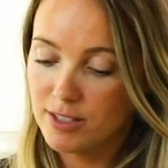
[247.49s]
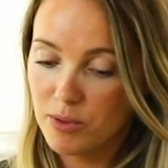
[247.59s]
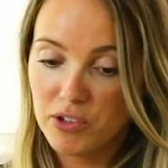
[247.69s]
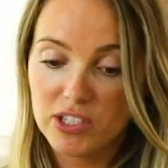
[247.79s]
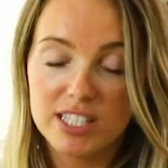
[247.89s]

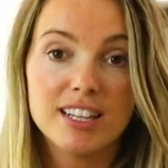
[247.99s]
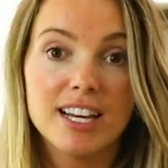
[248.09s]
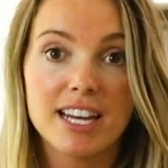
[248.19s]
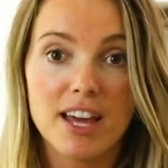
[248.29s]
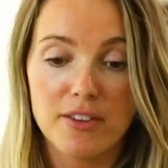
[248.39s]
So there's still
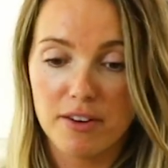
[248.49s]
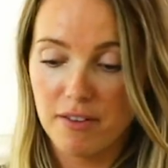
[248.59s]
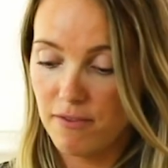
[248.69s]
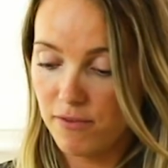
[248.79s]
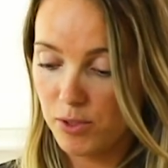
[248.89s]

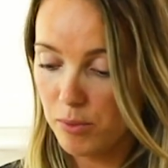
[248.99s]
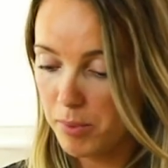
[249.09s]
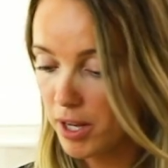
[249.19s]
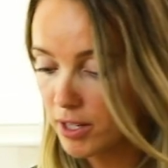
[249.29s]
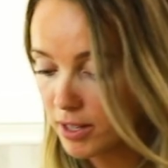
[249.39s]
another full
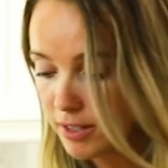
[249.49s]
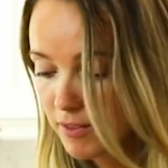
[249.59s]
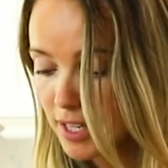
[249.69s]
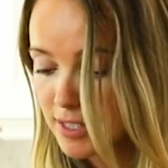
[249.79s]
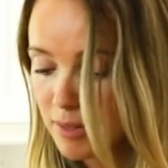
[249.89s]
bottle
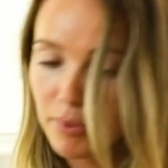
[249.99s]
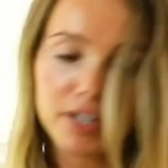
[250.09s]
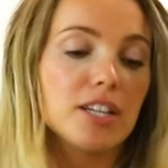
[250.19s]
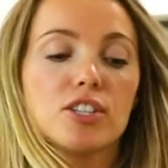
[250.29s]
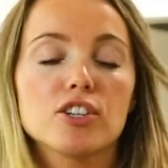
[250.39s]
of this, I'm
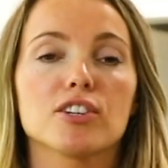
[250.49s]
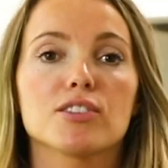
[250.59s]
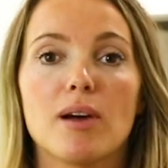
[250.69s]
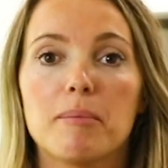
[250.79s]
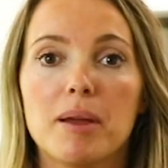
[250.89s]
pretty sure.
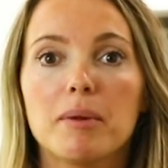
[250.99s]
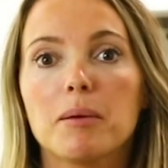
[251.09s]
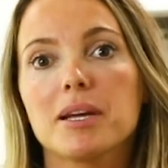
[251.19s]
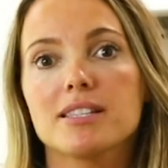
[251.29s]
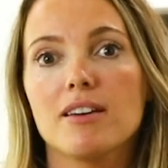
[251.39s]
So I might
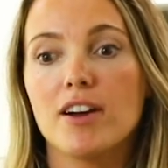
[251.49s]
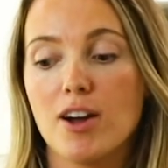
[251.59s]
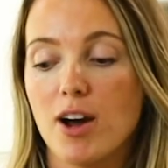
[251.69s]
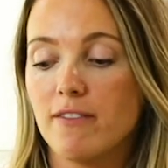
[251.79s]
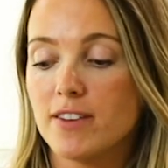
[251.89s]
make myself a
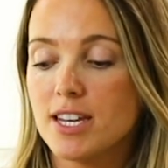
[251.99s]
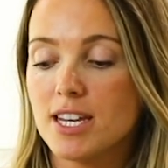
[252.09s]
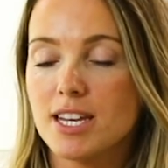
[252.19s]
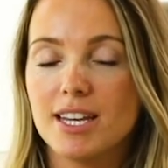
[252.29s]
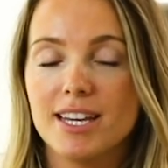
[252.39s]

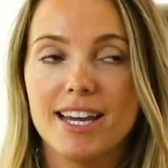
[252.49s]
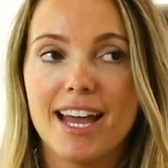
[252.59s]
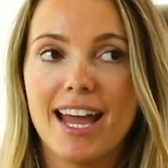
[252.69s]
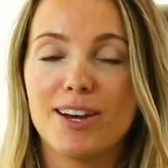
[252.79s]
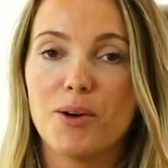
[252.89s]
coffee
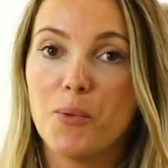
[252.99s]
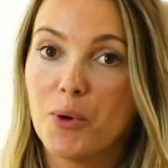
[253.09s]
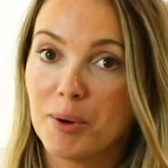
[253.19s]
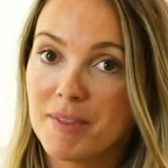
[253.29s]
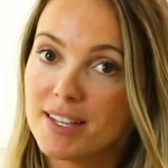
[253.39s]
and
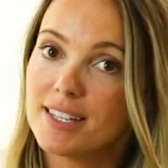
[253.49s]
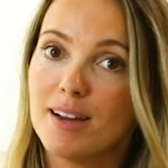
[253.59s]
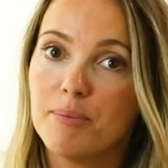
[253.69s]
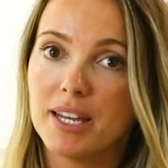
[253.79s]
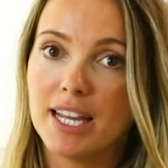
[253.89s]
warm this
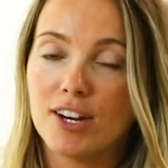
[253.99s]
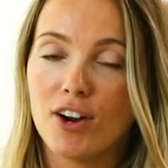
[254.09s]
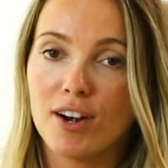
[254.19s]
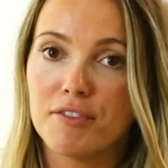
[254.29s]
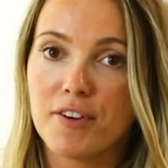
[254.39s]
up in
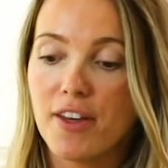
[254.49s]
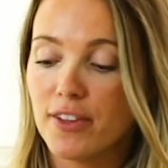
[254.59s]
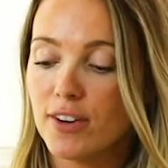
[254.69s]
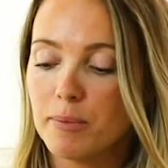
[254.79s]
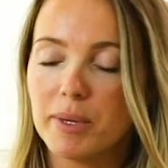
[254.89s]
our
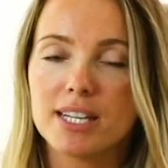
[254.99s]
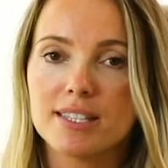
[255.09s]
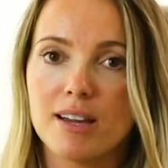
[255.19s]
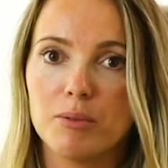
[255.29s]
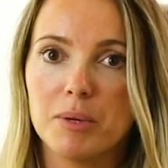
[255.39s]
frother
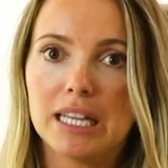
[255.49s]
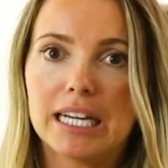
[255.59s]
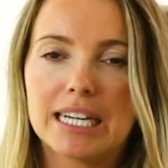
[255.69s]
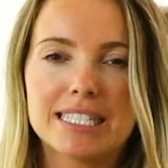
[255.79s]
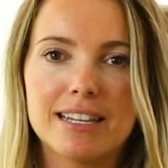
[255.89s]
because that would be
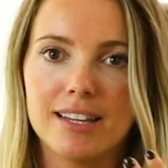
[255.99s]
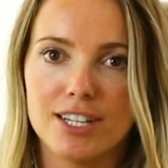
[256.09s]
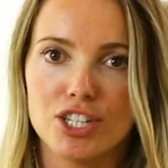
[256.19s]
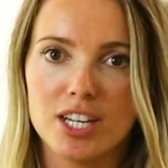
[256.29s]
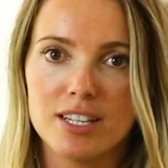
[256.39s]
like a
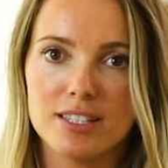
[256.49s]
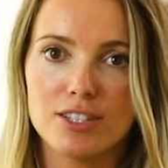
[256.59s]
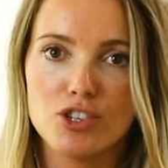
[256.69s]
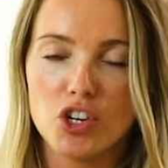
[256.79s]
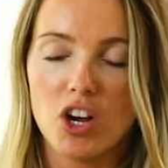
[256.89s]

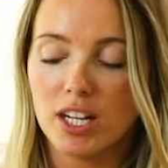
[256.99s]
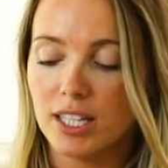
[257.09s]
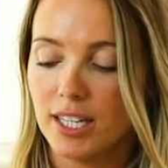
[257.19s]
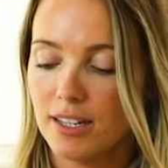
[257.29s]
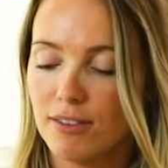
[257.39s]
delicious
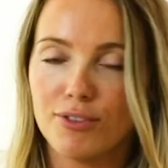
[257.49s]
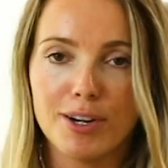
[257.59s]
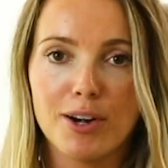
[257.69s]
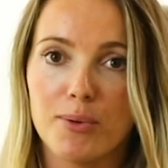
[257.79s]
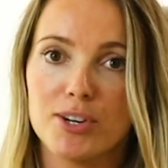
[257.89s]
chocolate
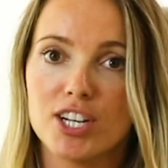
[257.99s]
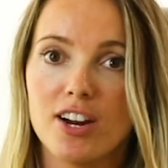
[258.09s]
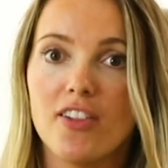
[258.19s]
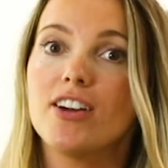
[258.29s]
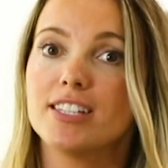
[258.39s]
Ferrero
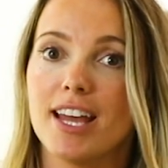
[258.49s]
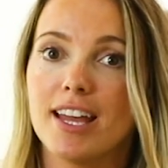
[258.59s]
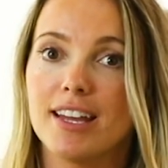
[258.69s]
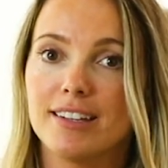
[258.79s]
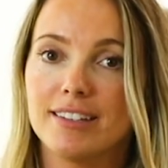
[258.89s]
Rocher latte.